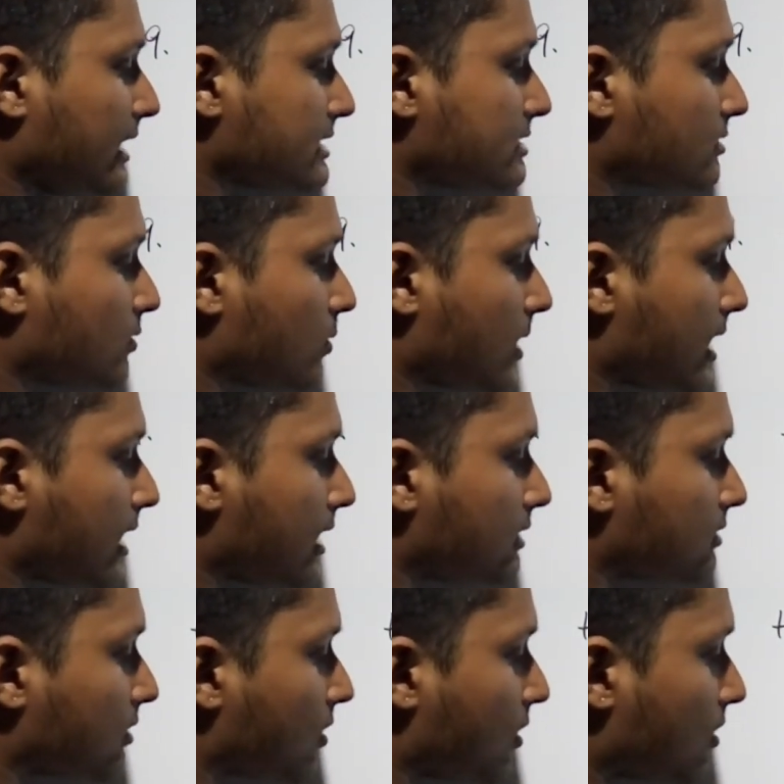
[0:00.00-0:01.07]
a
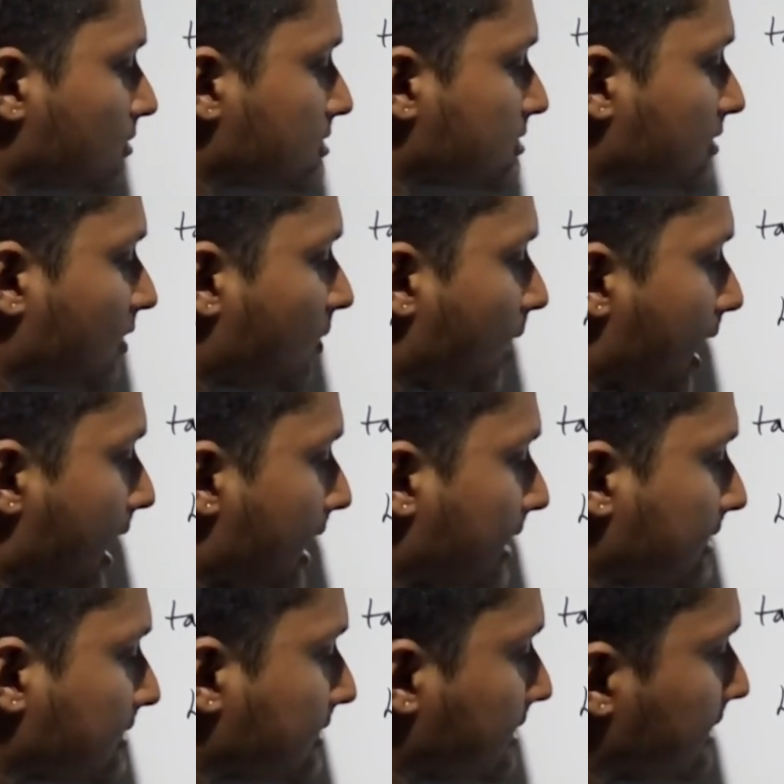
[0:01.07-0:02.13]
square cos
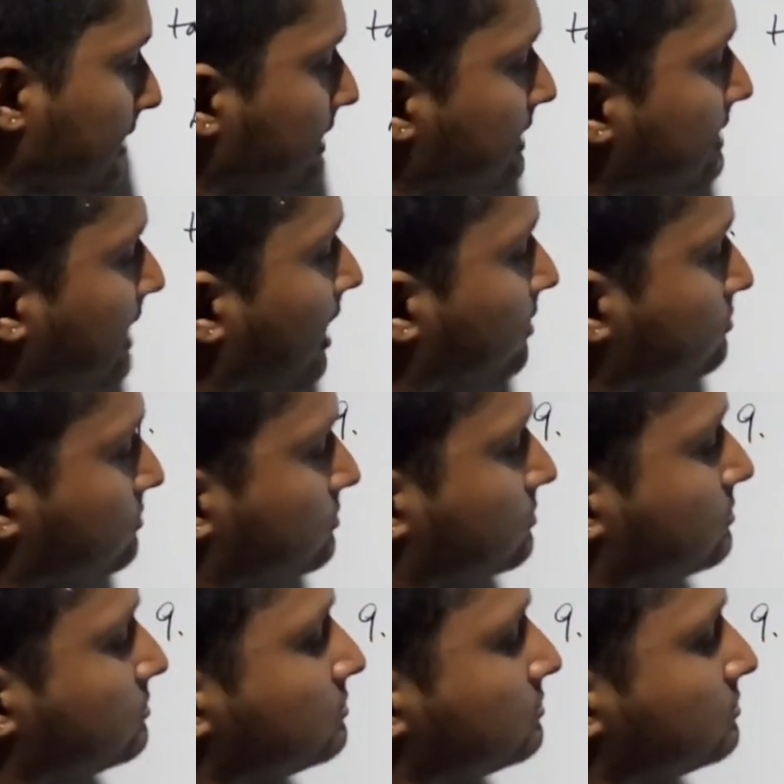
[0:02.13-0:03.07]
square theta.